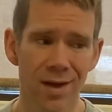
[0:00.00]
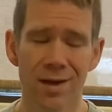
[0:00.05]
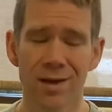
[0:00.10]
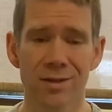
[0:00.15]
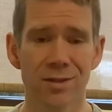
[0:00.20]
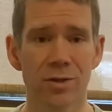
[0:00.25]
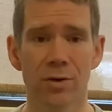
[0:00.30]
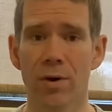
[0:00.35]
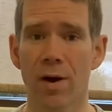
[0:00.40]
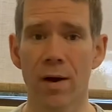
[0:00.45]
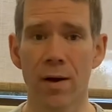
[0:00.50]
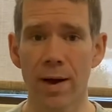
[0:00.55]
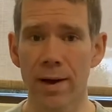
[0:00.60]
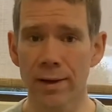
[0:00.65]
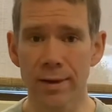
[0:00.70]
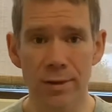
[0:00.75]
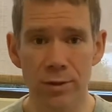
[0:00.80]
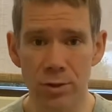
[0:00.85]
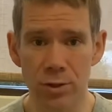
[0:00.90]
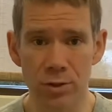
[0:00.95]
So now I
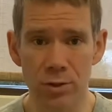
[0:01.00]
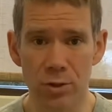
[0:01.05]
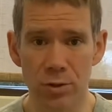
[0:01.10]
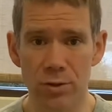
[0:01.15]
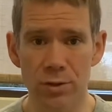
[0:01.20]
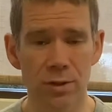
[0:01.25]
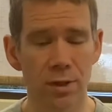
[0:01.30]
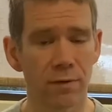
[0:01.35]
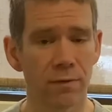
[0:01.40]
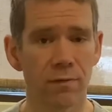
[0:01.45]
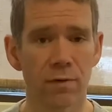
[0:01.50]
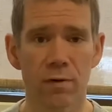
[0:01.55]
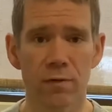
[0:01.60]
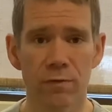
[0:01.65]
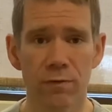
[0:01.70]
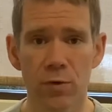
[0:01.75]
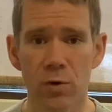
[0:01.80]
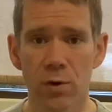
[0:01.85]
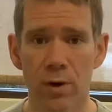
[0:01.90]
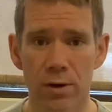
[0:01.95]
can just go sit for a
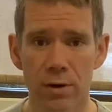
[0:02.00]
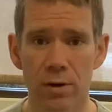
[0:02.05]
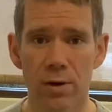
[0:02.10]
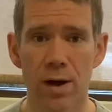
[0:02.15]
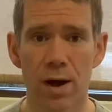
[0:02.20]
few hundred